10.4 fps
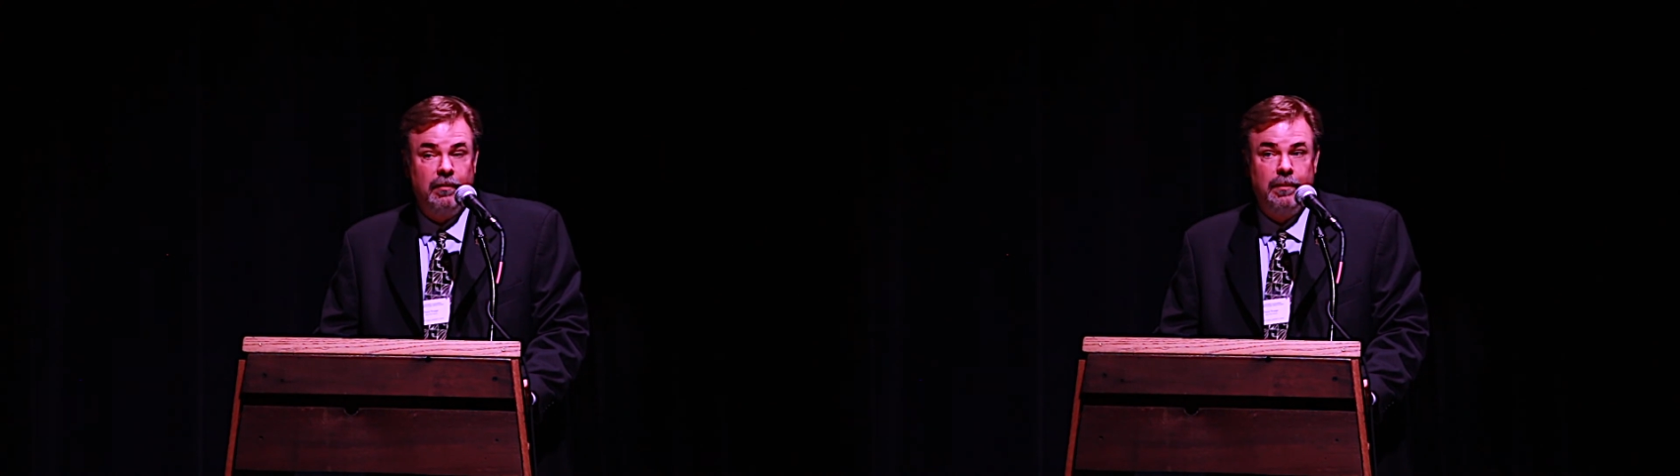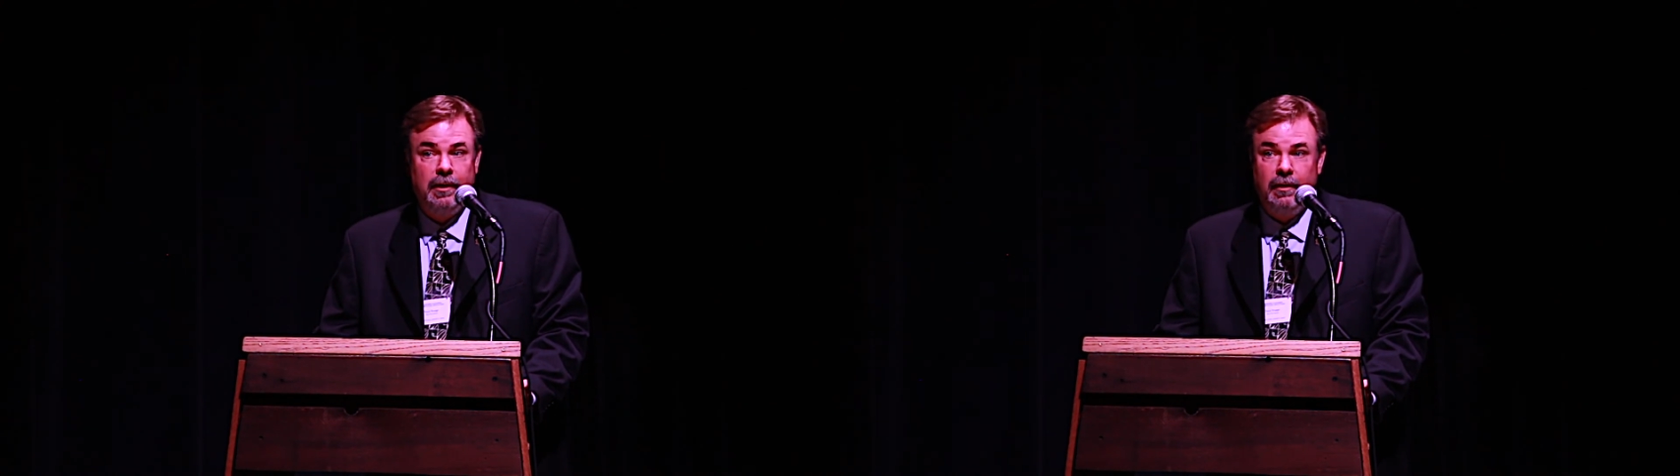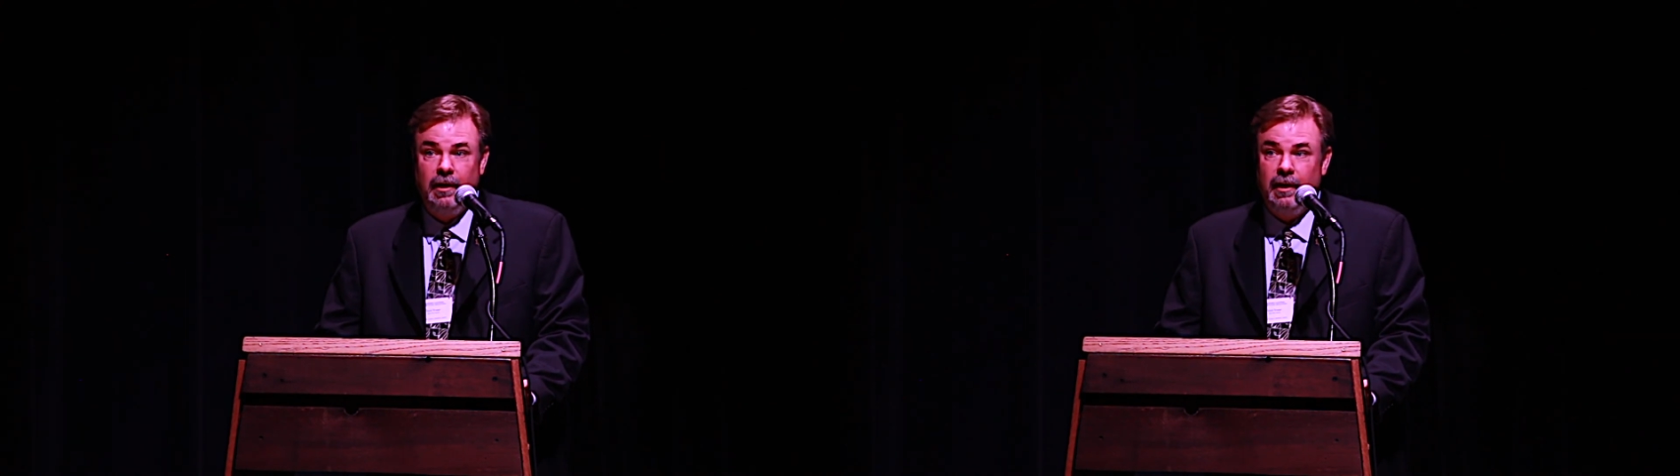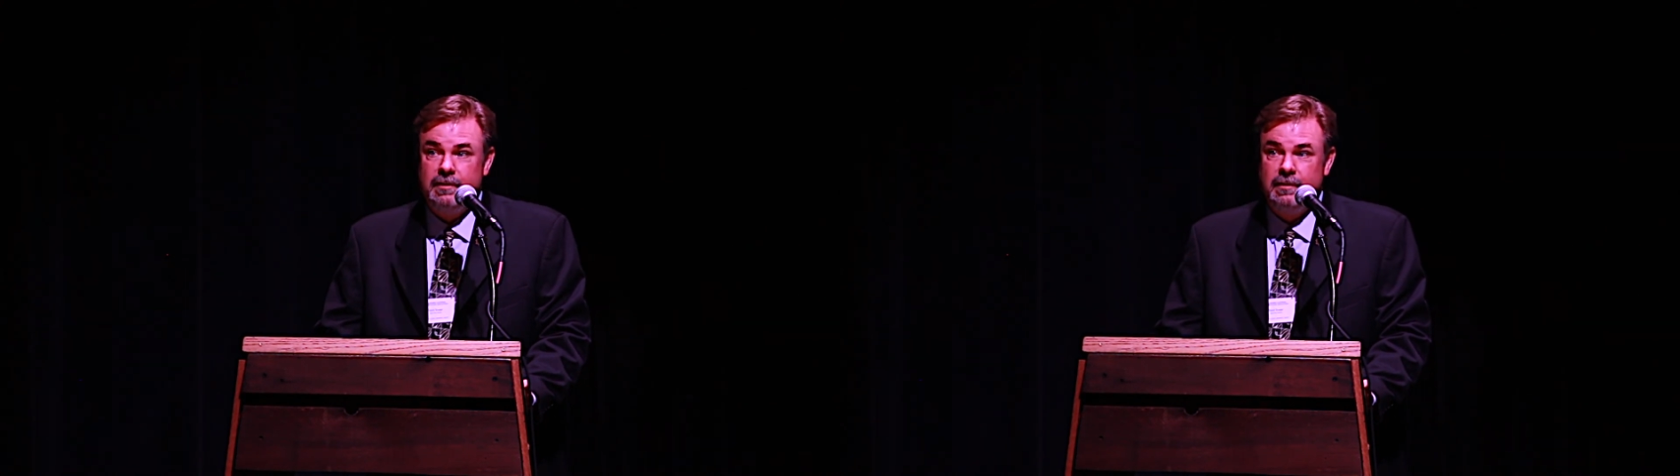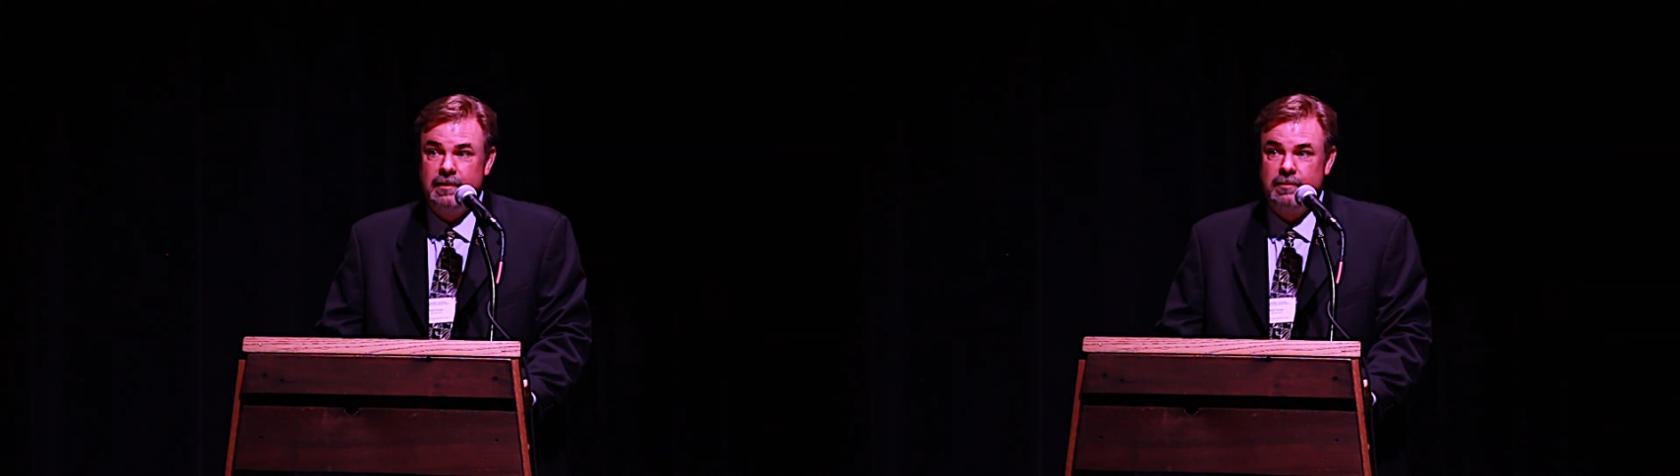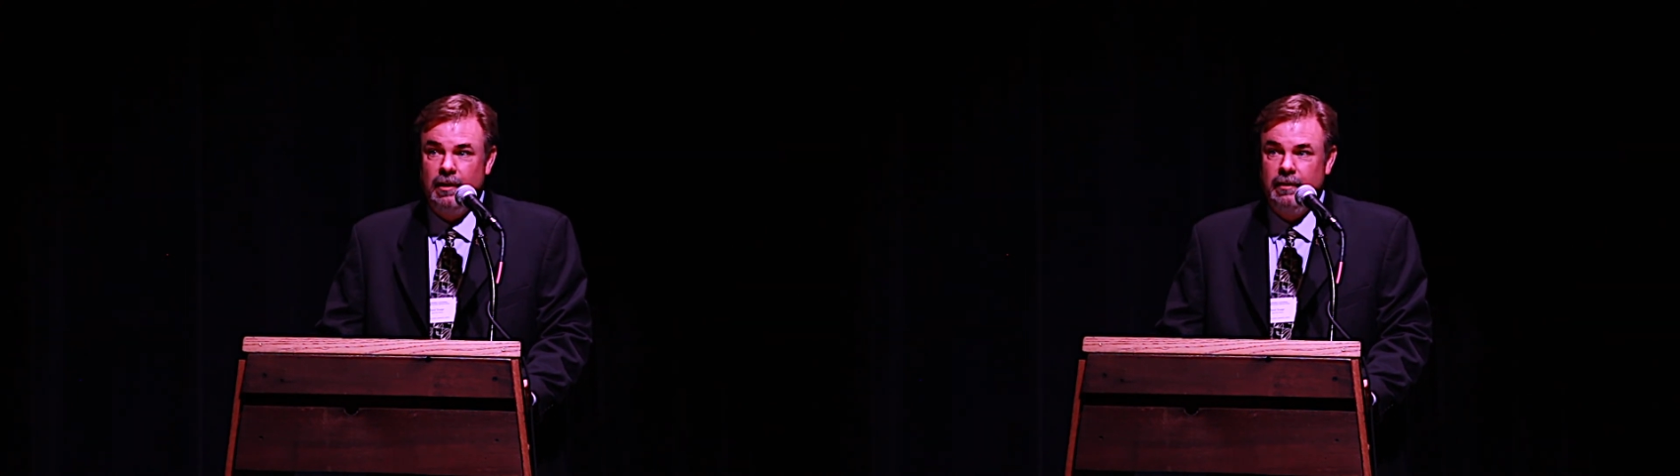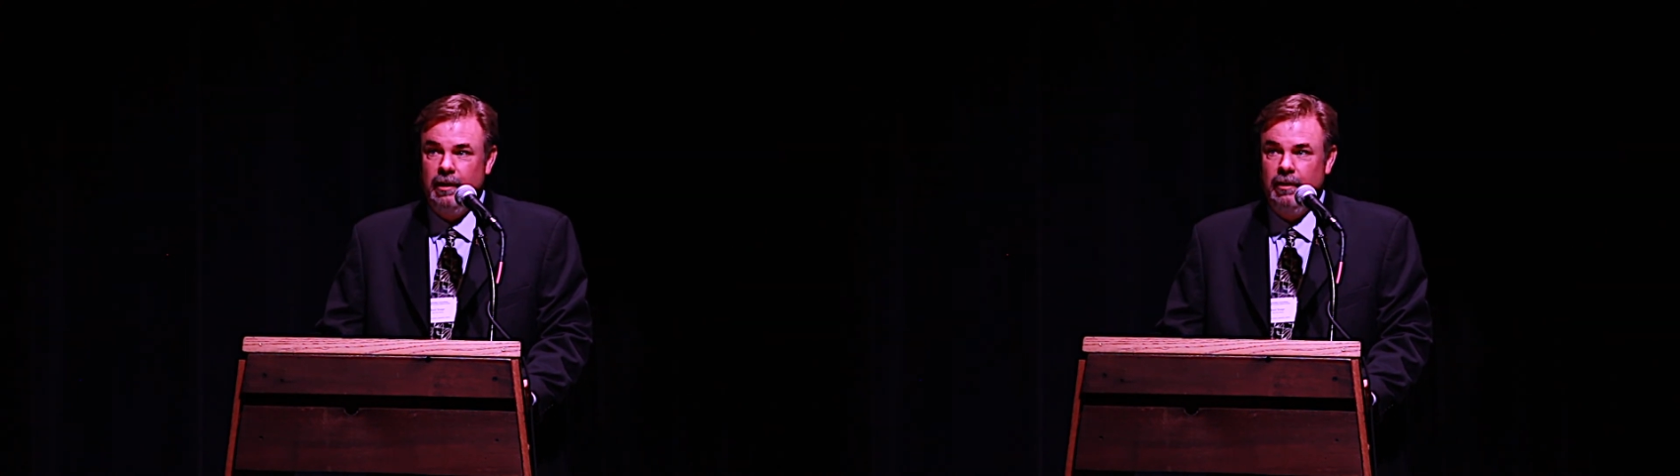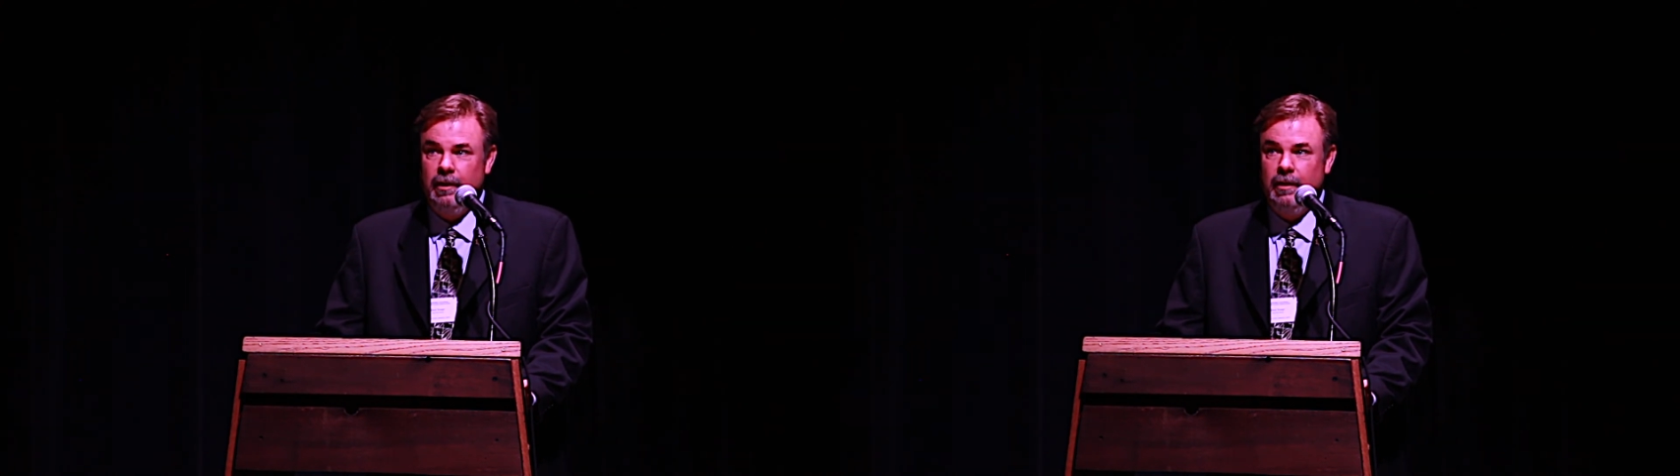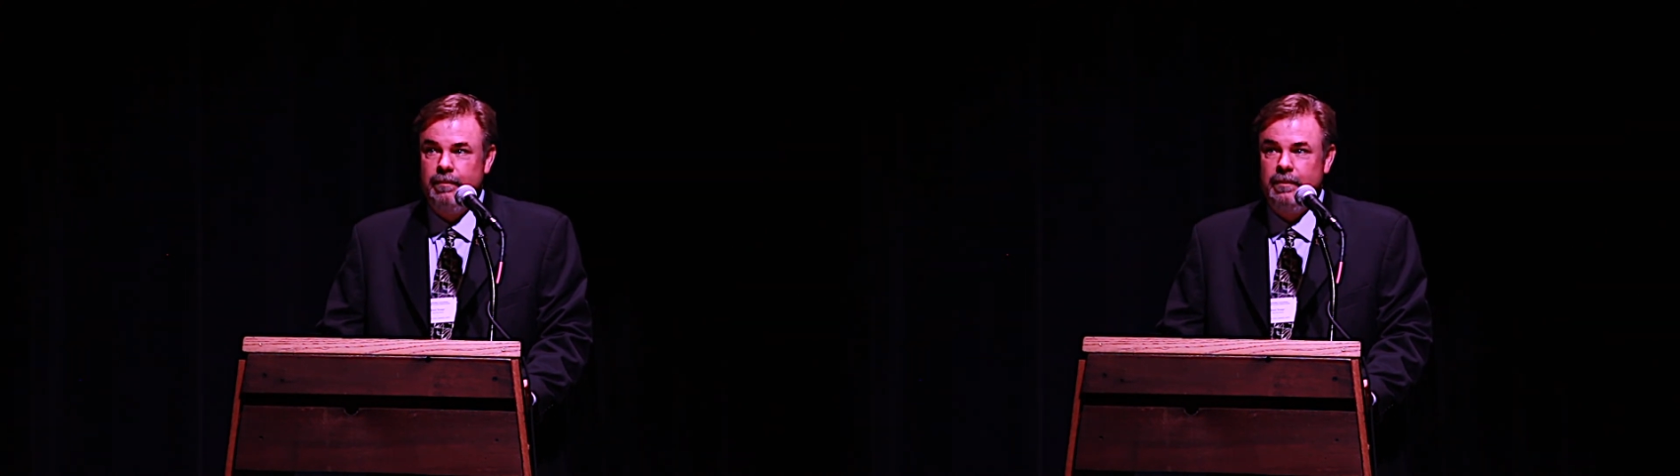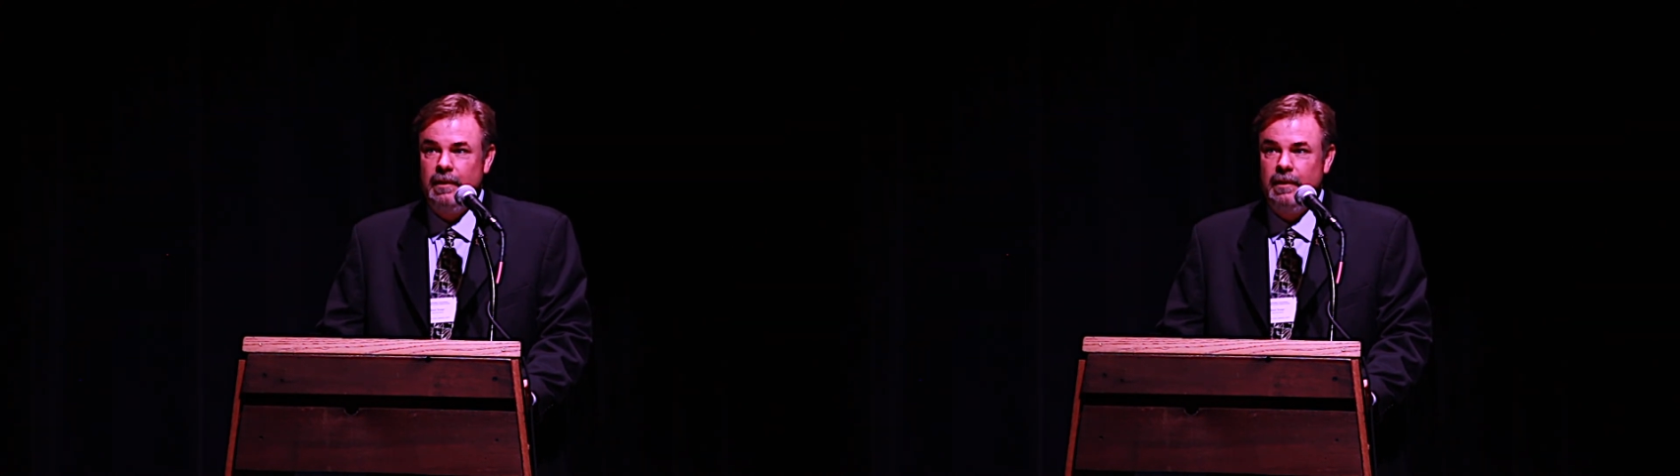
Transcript: of Paradise in the surrounding area.